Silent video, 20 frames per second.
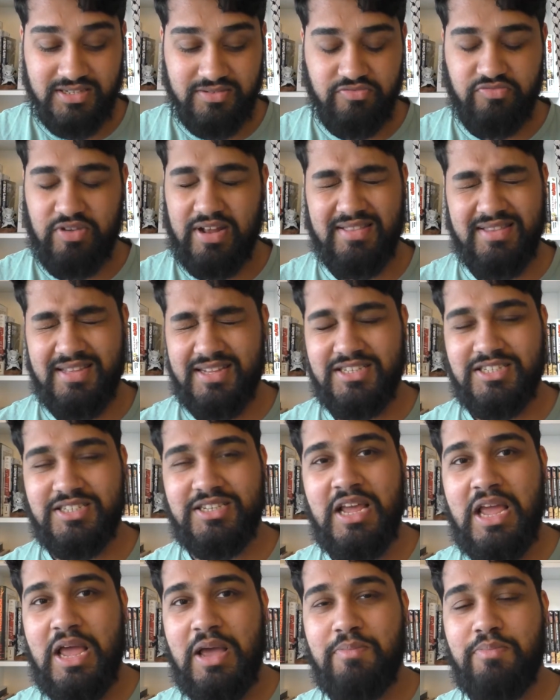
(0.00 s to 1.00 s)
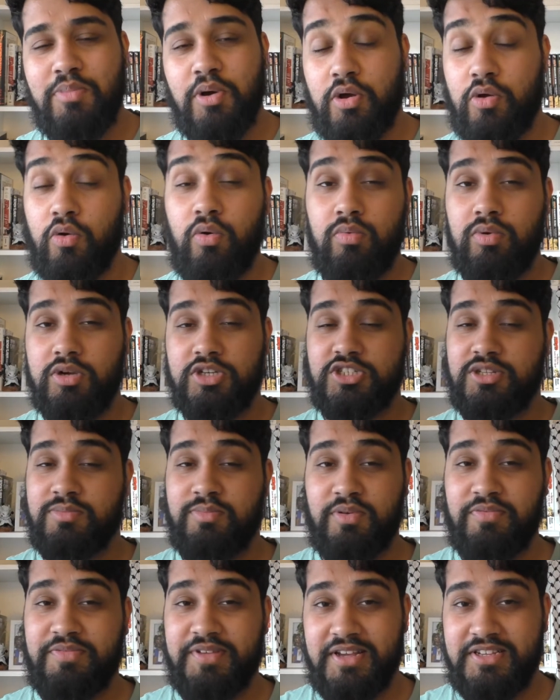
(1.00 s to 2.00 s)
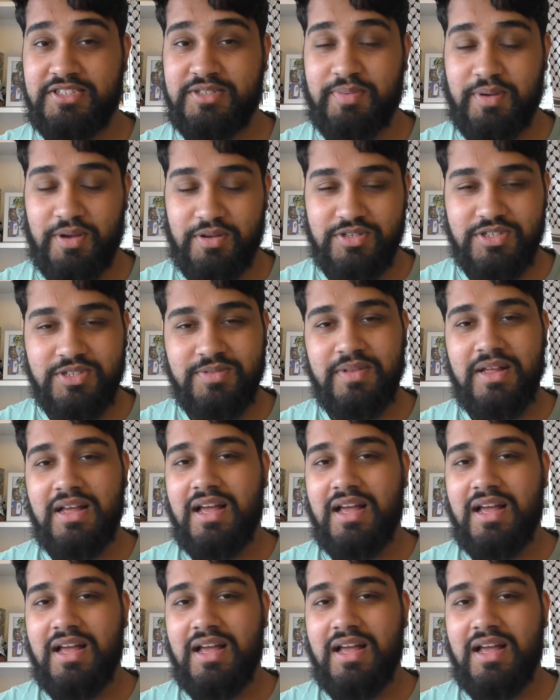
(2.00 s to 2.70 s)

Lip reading: read this book, or watched the movie, I suppose,